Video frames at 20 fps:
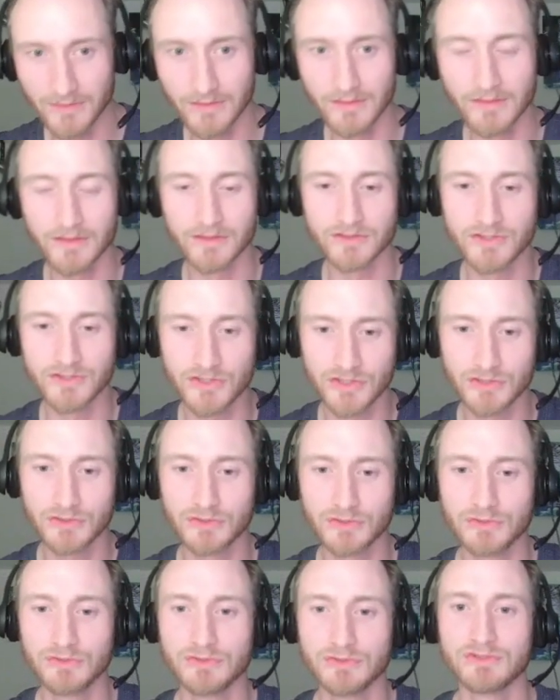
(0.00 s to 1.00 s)
the
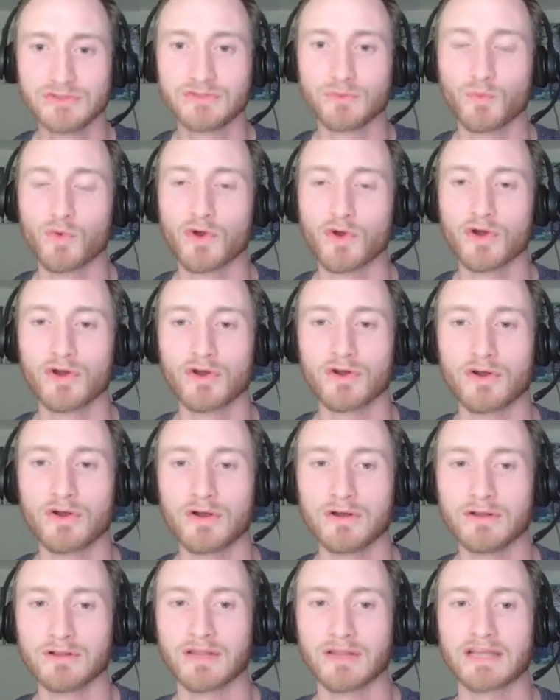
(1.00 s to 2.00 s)
Jews
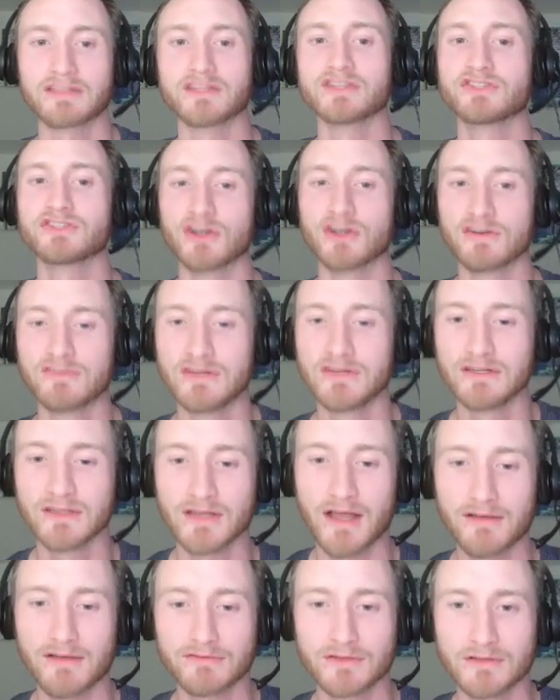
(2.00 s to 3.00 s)
were like the servant
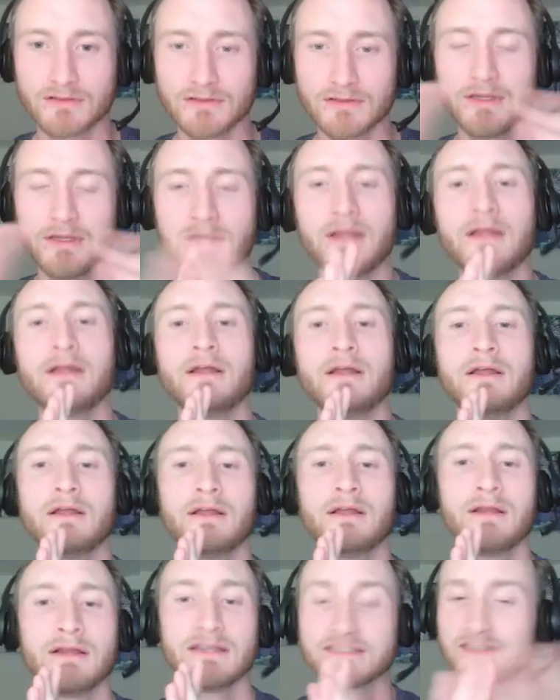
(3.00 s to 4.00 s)
level,
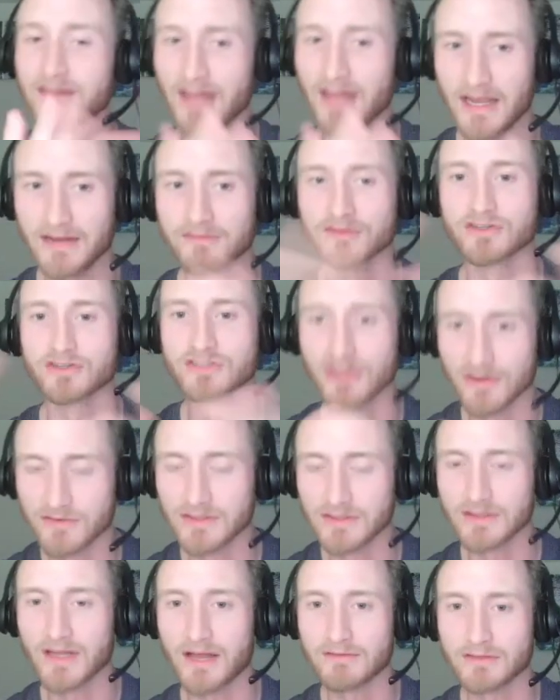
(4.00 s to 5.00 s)
slave or
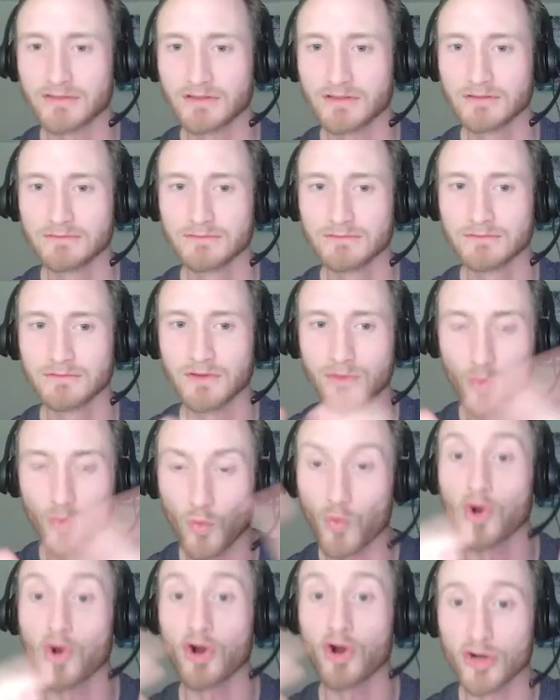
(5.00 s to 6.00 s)
servant level,
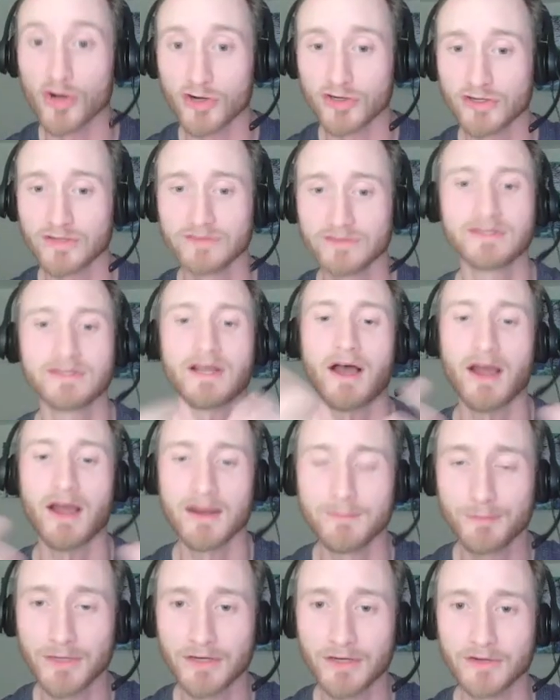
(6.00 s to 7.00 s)
word,
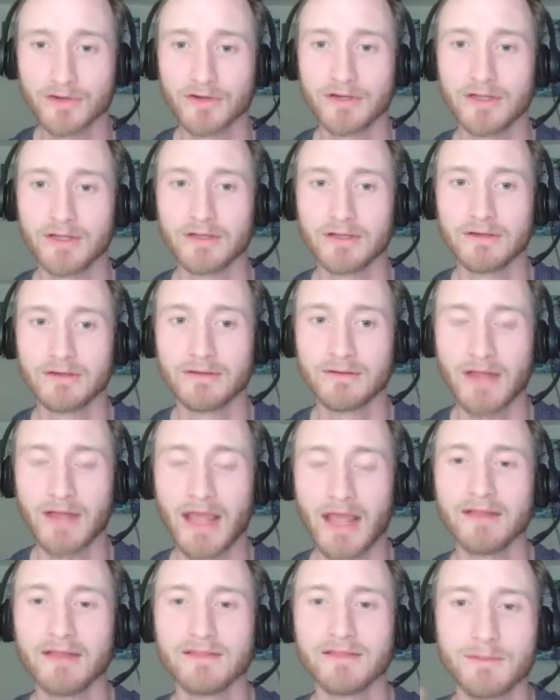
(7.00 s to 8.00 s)
time period,
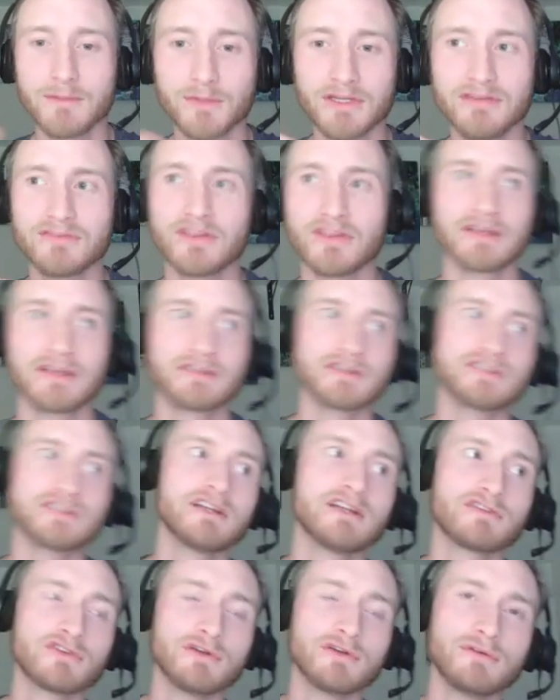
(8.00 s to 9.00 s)
and they believe like there's
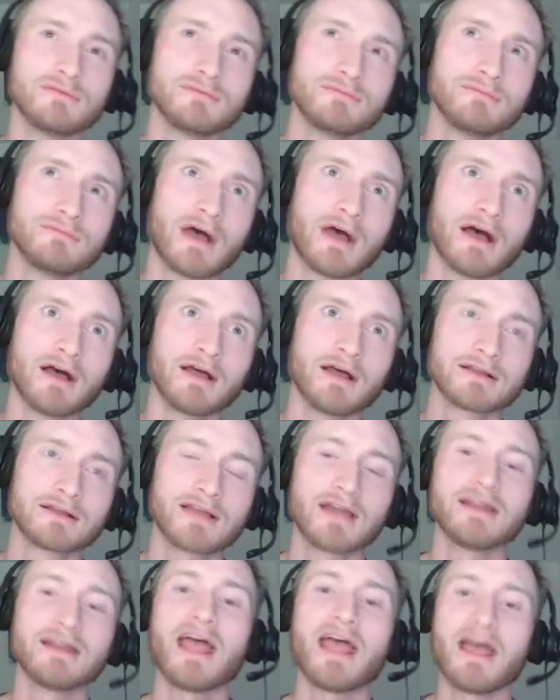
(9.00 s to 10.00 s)
different uh,
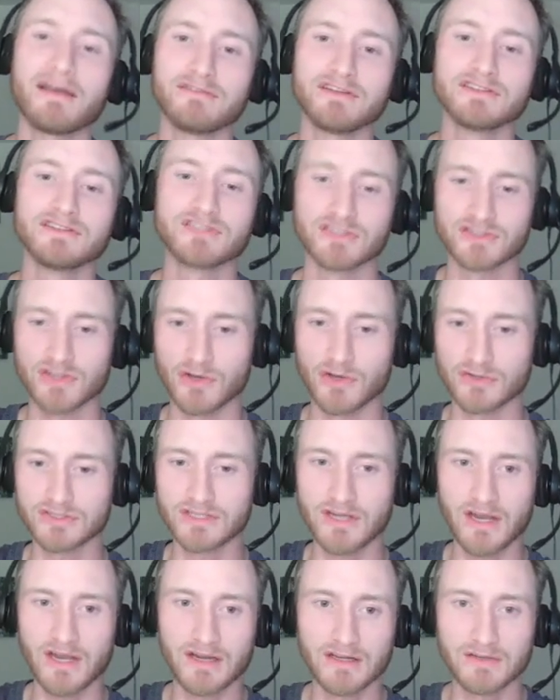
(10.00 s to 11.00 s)
kind of heavens
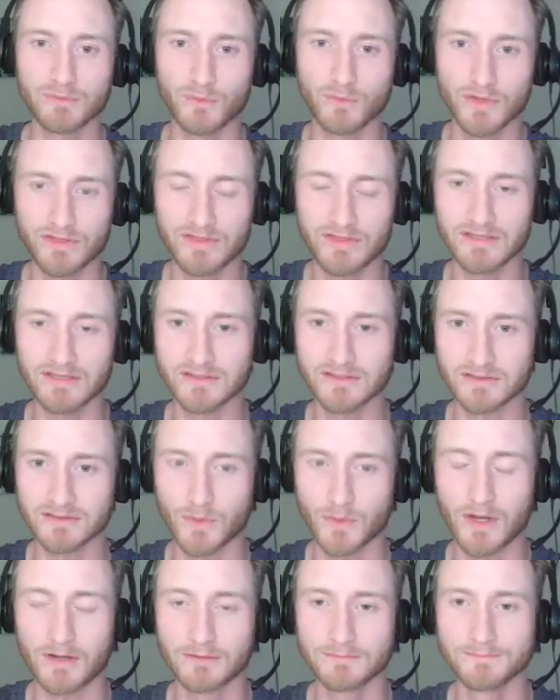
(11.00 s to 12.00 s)
associated with these as
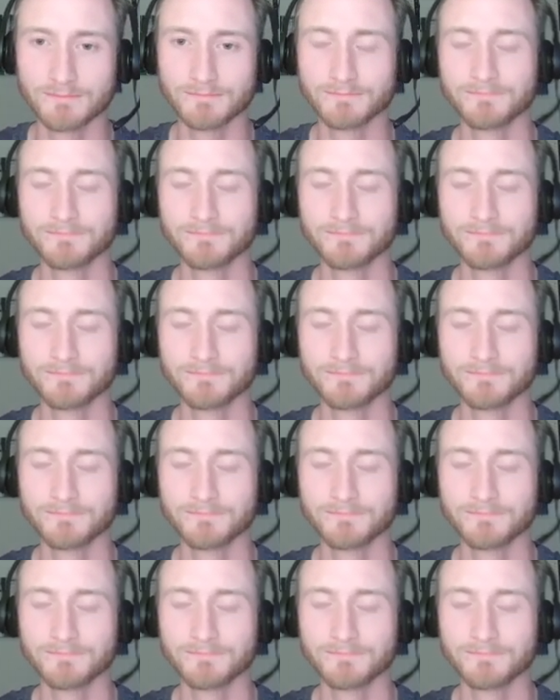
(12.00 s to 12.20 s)
well.